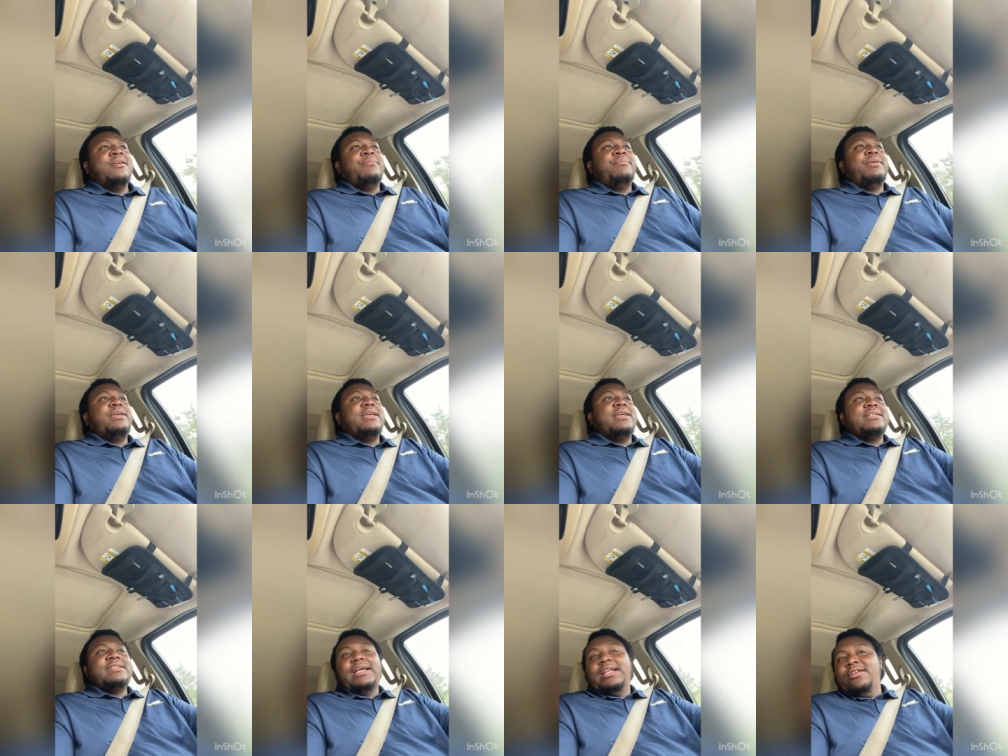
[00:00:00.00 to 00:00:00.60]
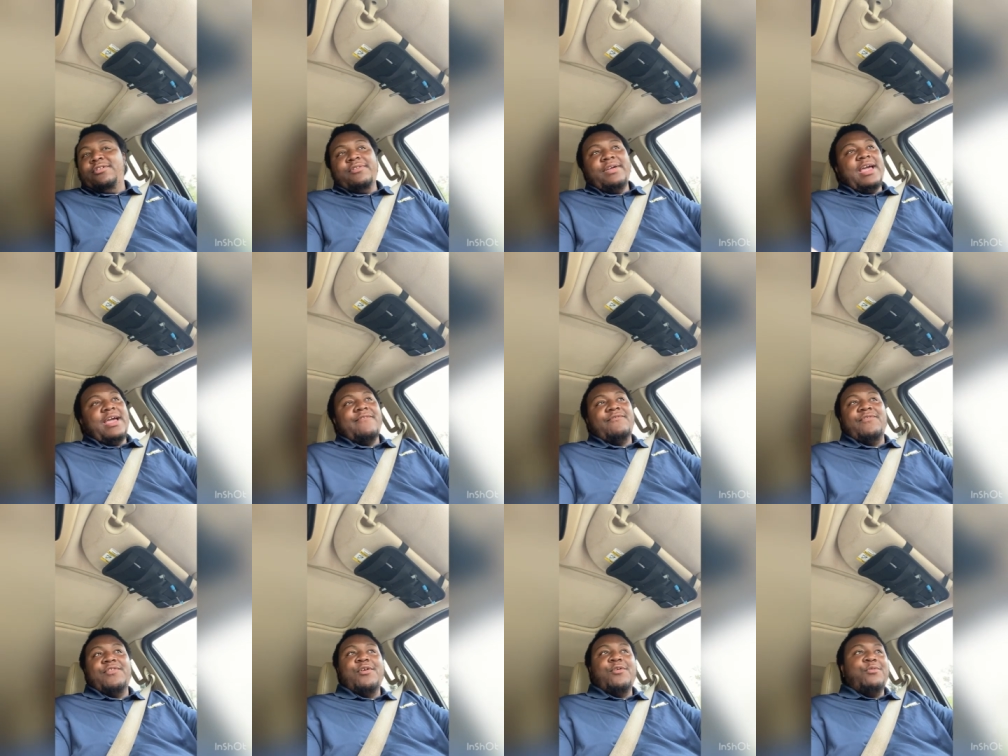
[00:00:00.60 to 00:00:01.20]
Because I don't
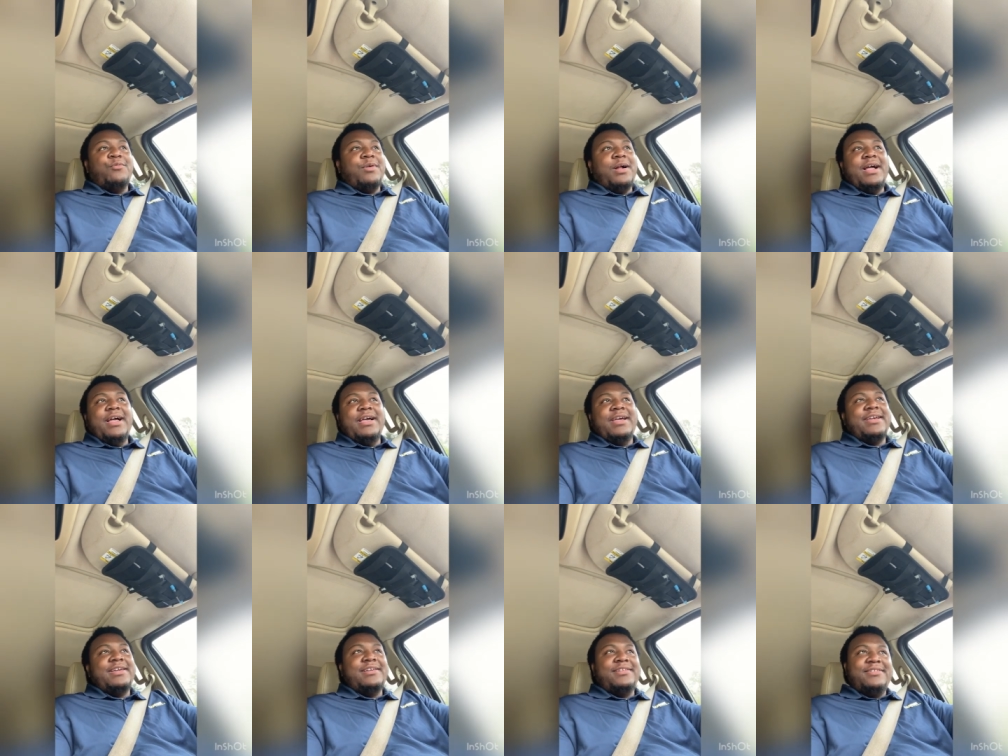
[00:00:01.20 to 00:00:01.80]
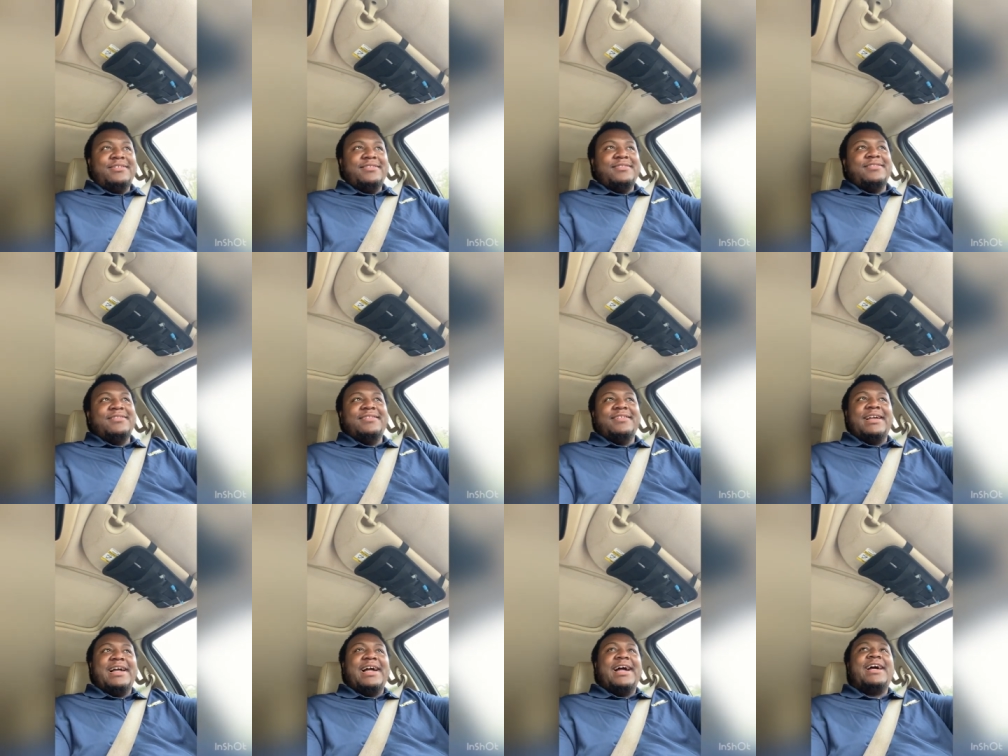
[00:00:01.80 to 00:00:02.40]
have no ride.
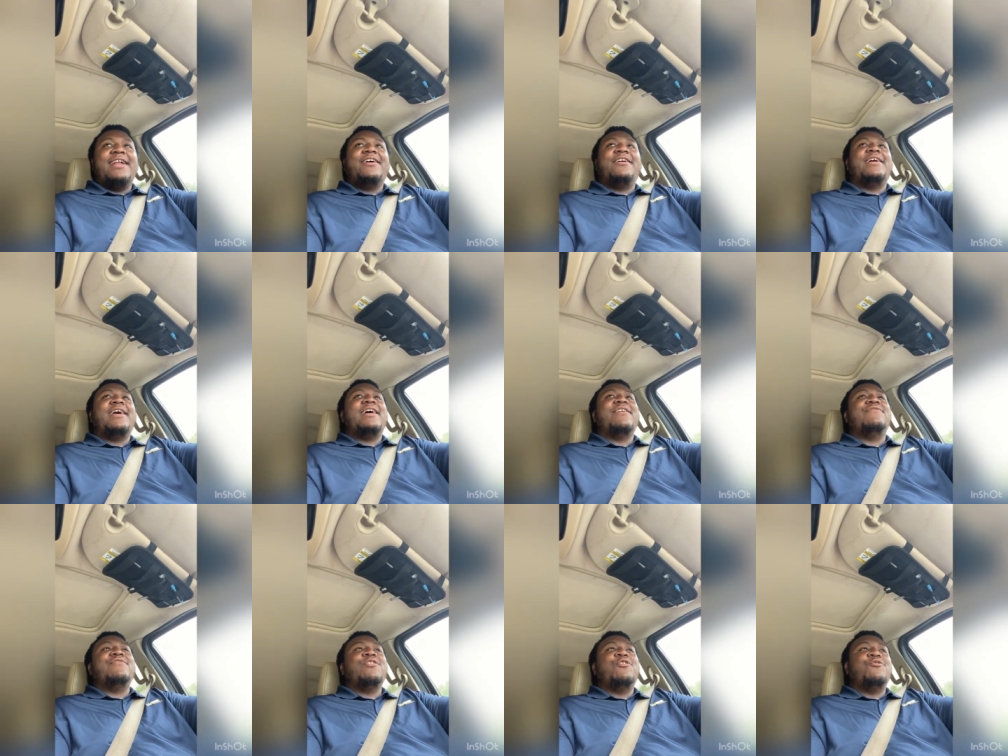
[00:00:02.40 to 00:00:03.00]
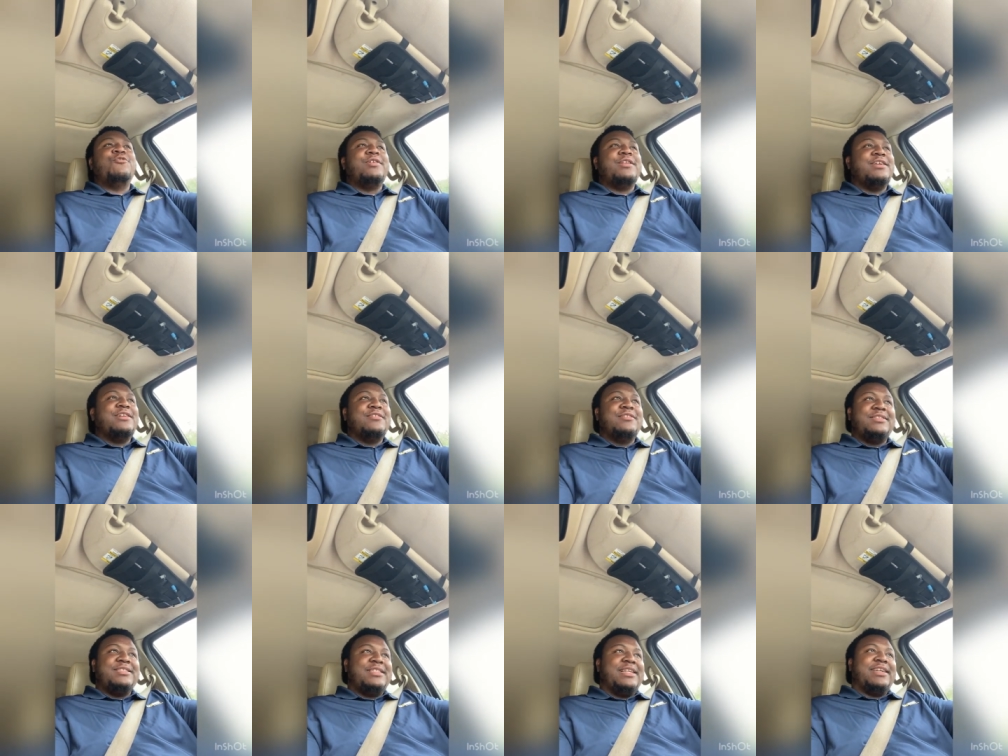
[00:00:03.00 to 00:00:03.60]
I don't have no one
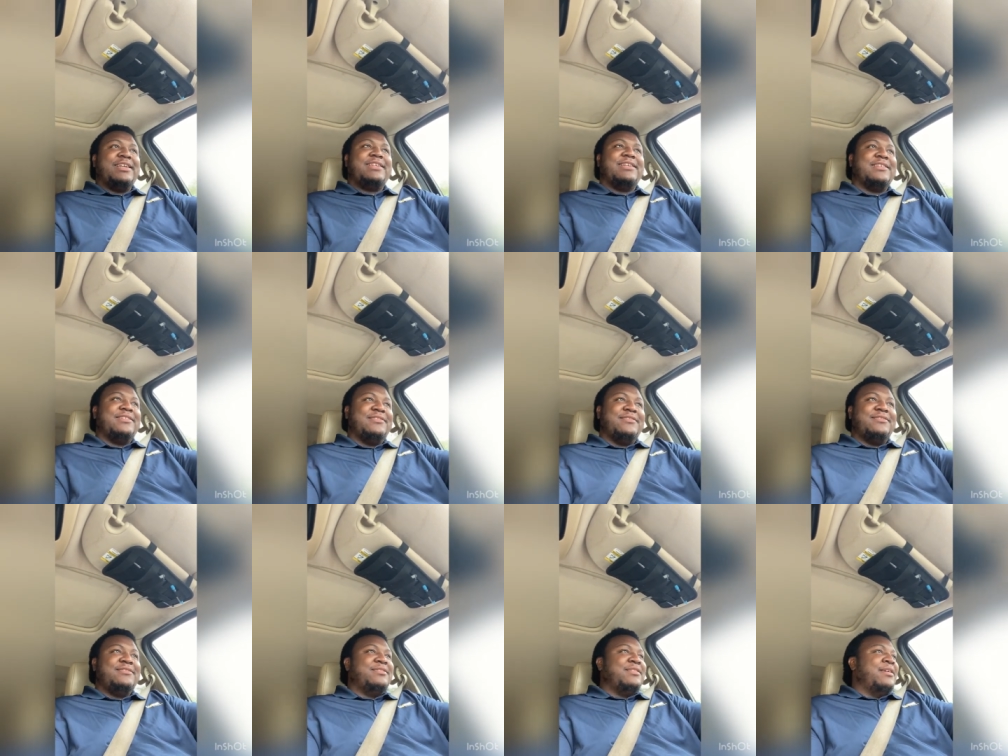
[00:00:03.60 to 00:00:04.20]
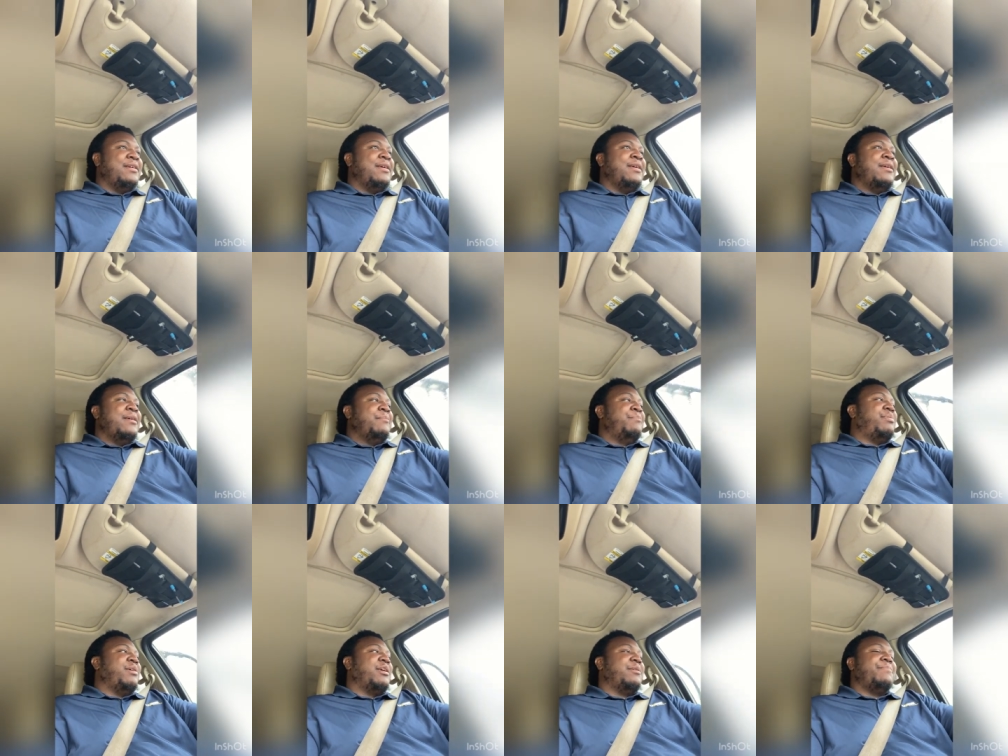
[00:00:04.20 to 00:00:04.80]
else that
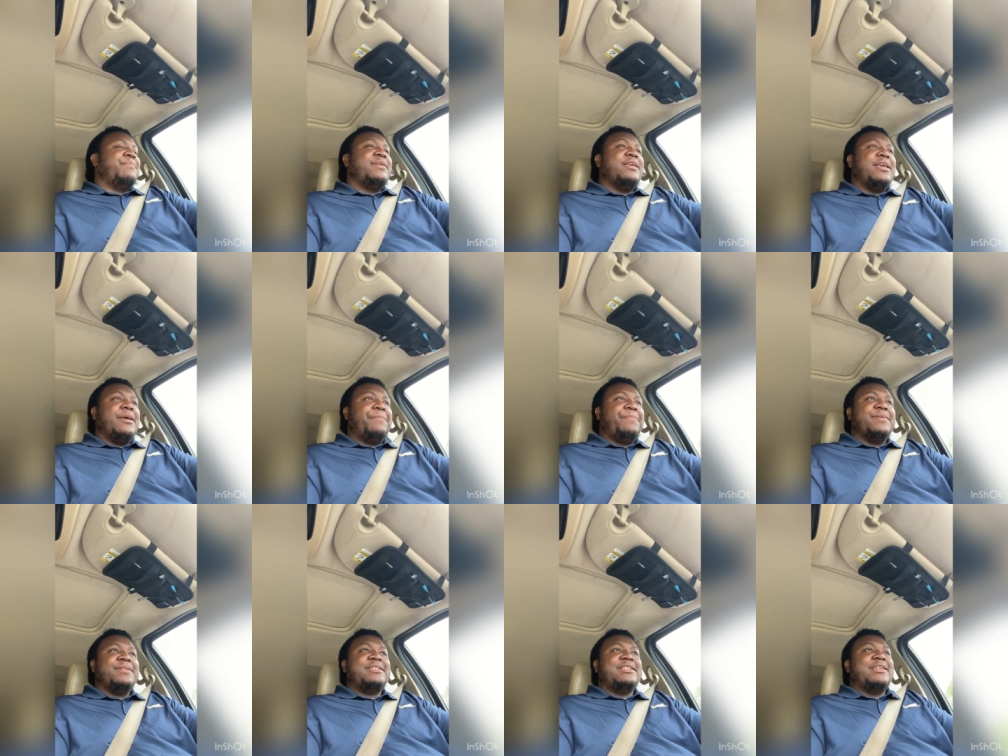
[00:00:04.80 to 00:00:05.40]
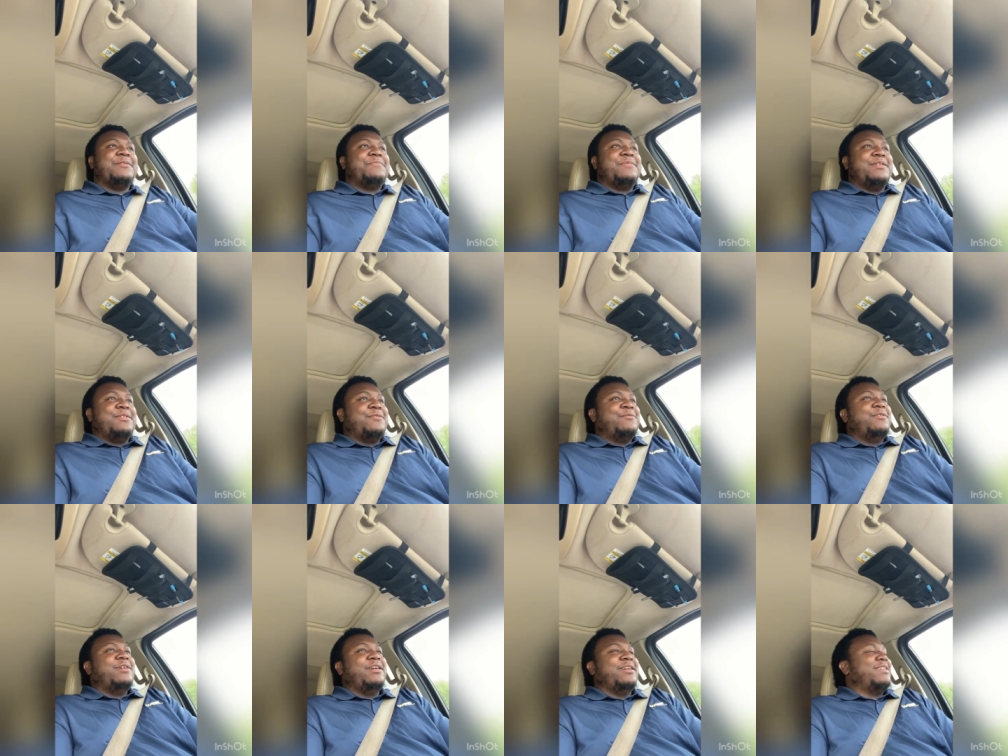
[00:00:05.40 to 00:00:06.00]
can pick me up and take me to
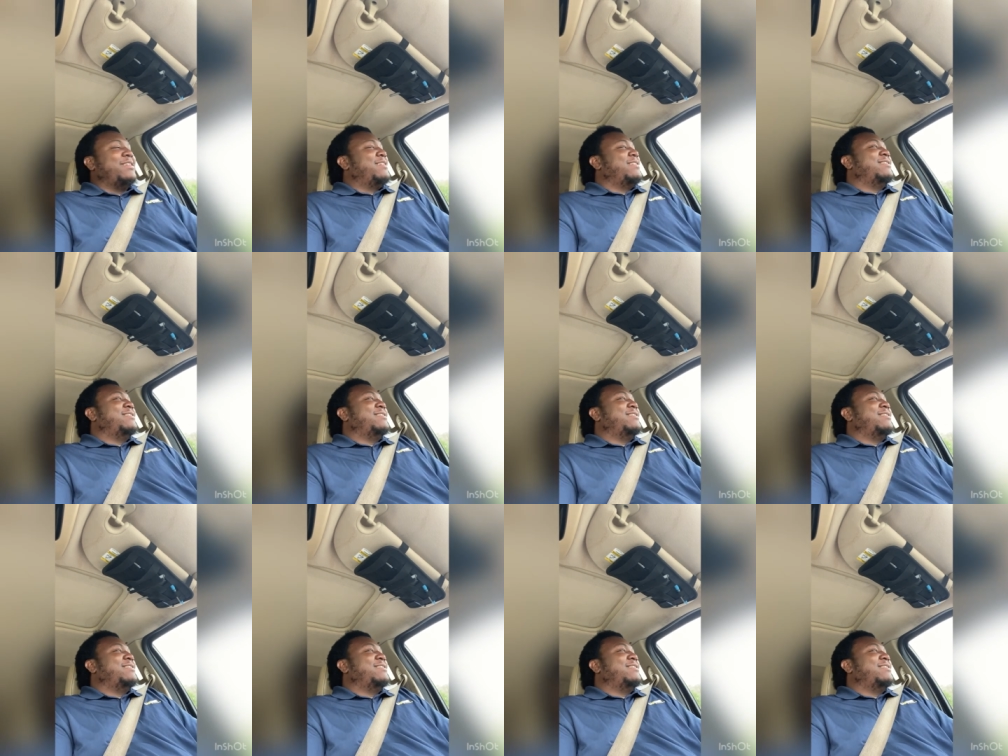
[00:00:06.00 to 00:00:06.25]
work.